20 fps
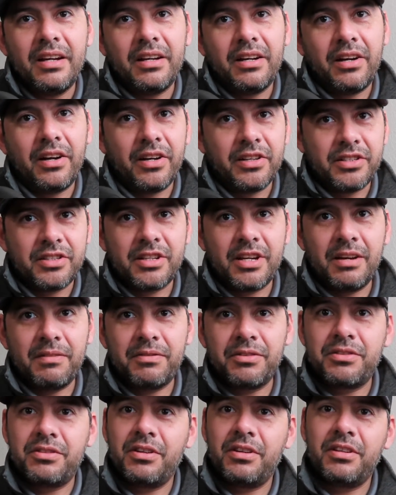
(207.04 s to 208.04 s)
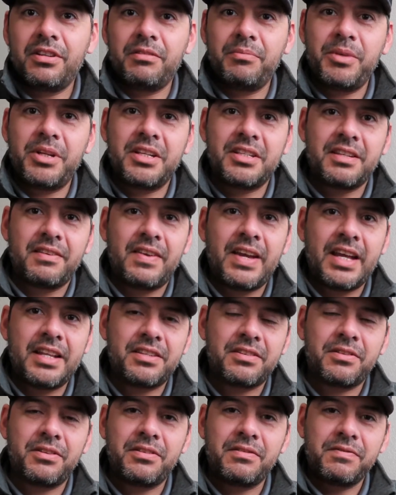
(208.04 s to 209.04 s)
on SCUF controller because I've had
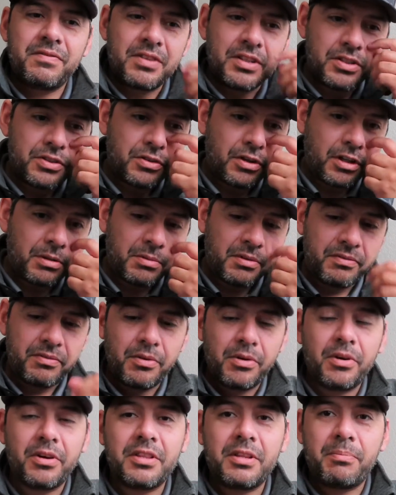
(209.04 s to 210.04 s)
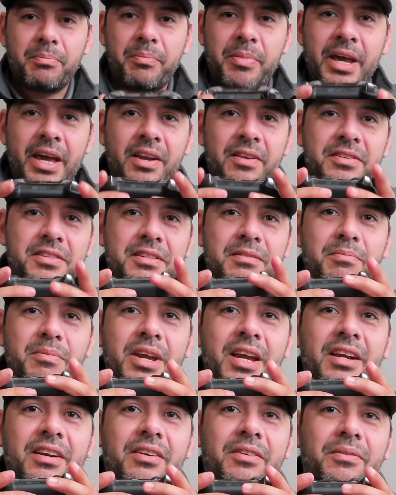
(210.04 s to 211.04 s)
SCUF controller before. The paddles in the
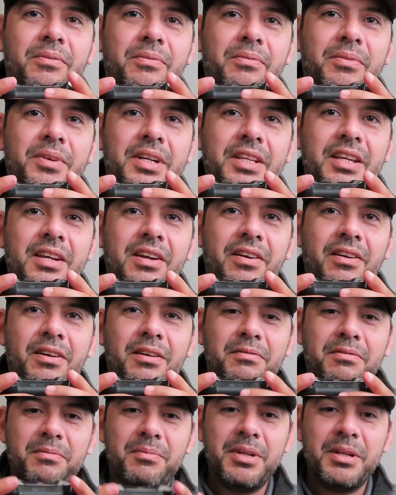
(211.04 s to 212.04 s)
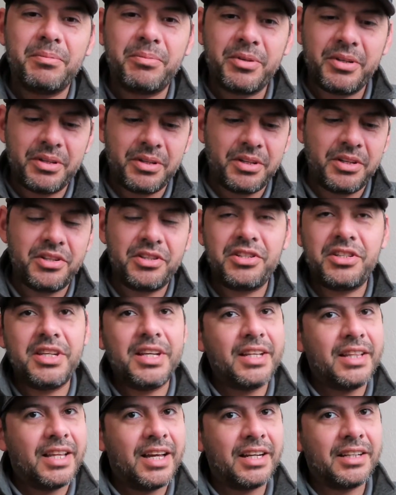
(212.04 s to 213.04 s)
back are really hard for me to push.
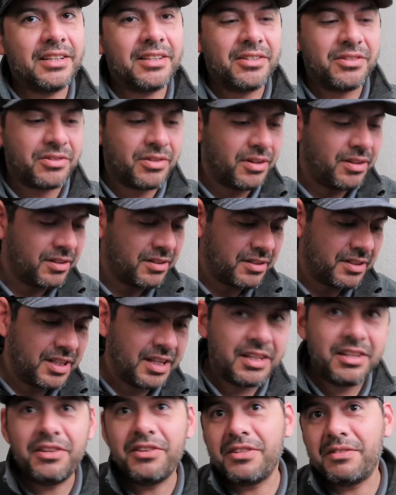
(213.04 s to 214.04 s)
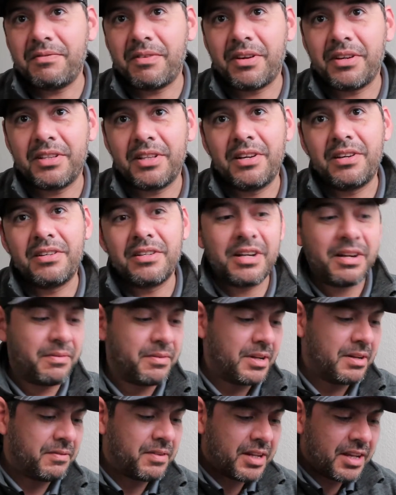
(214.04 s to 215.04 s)
Didn't like the controller, didn't use it very long, got
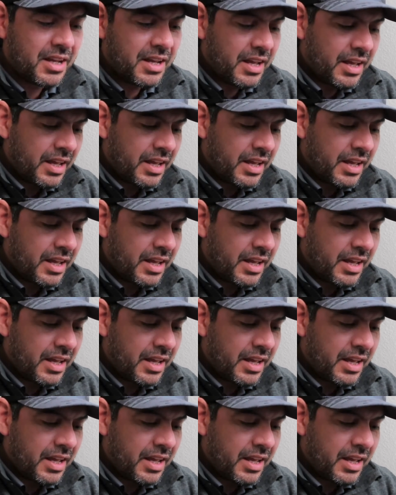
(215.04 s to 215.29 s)
rid of it.